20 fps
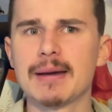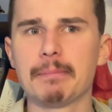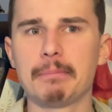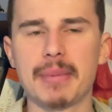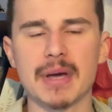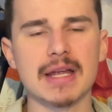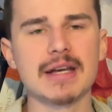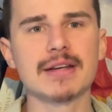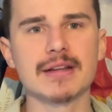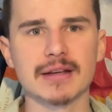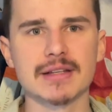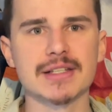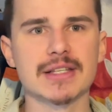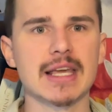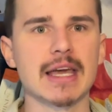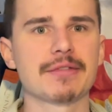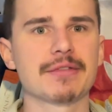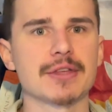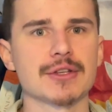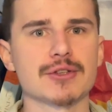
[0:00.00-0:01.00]
Ben does
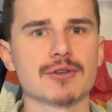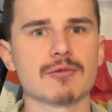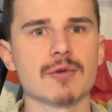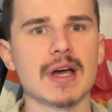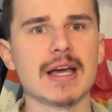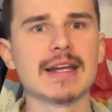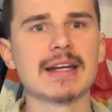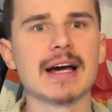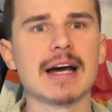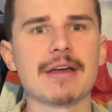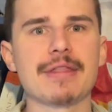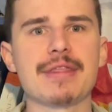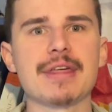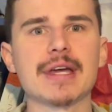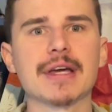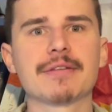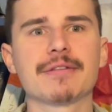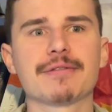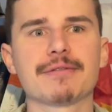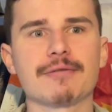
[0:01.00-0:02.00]
get this right. I
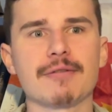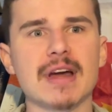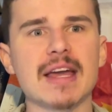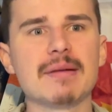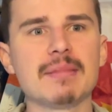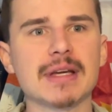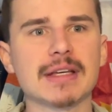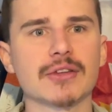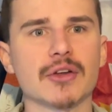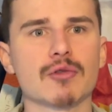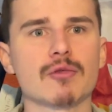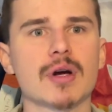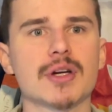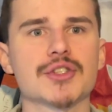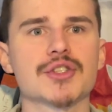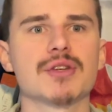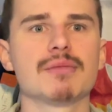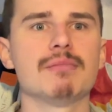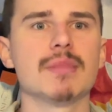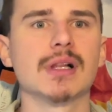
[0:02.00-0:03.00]
think framing the
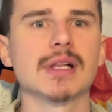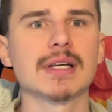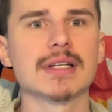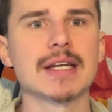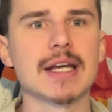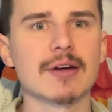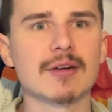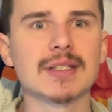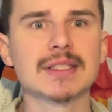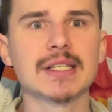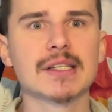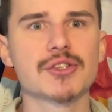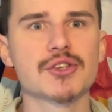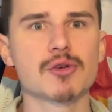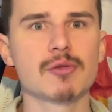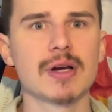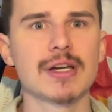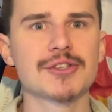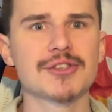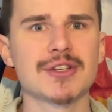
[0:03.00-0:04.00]
Russian military
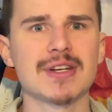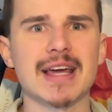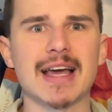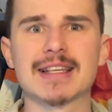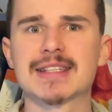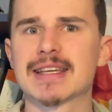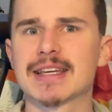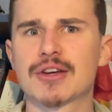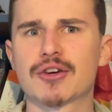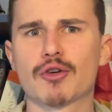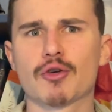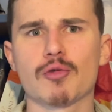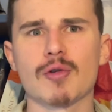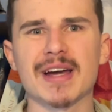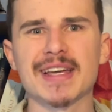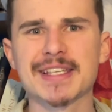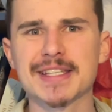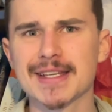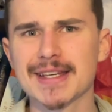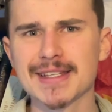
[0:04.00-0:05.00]
situation as a
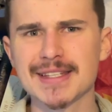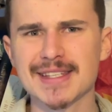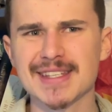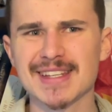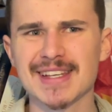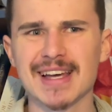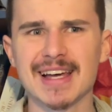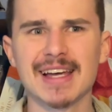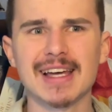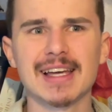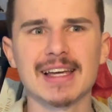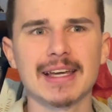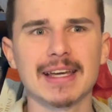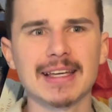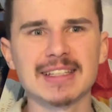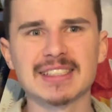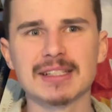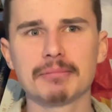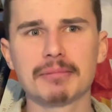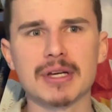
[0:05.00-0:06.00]
crisis
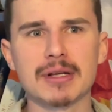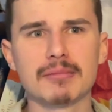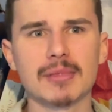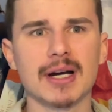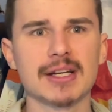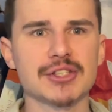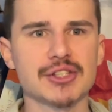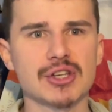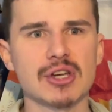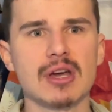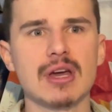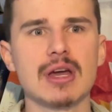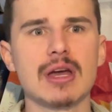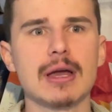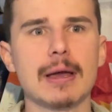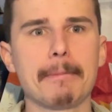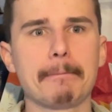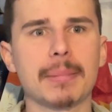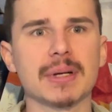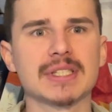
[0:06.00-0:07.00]
is a bit much,
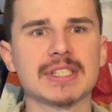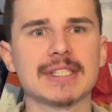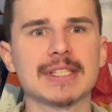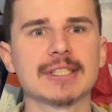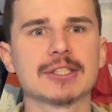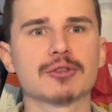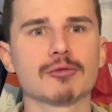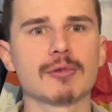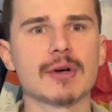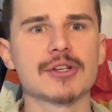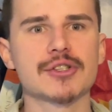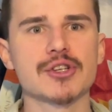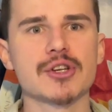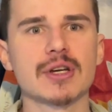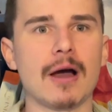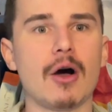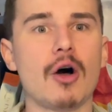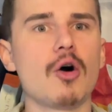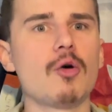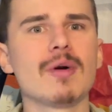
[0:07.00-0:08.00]
but since
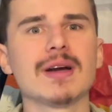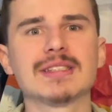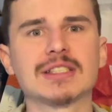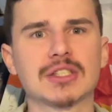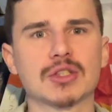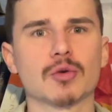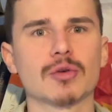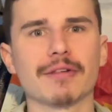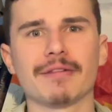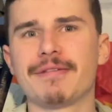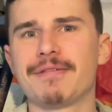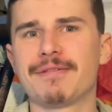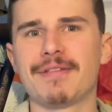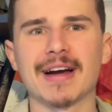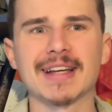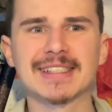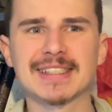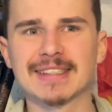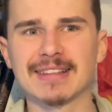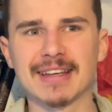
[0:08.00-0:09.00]
Russia always sort of
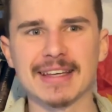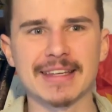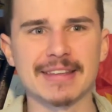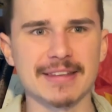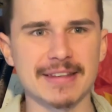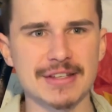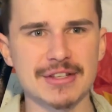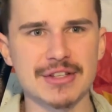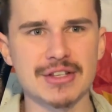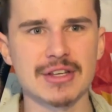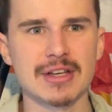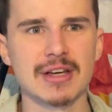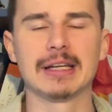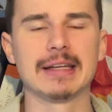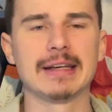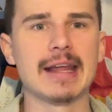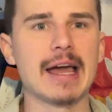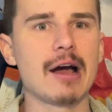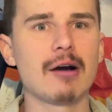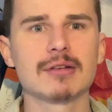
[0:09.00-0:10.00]
fights like this,
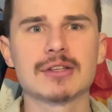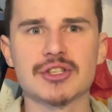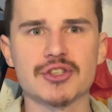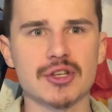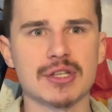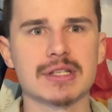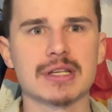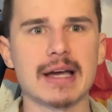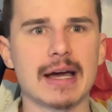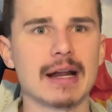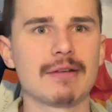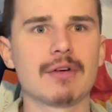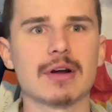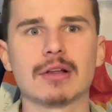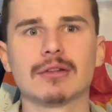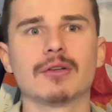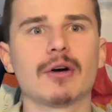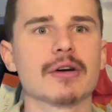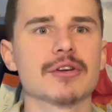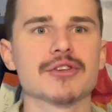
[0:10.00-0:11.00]
now it's just kind of on
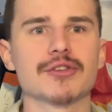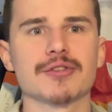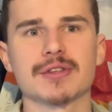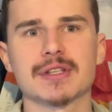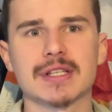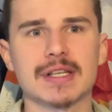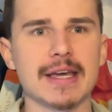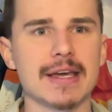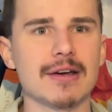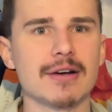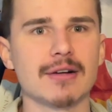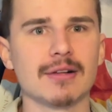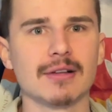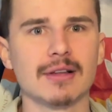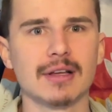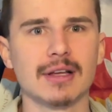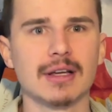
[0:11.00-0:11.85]
a larger scale.